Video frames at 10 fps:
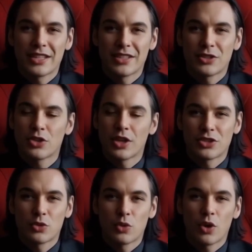isn't
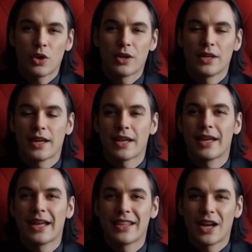just wrong,
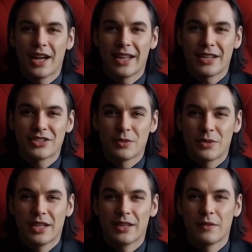it's hiding
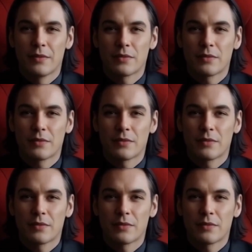something.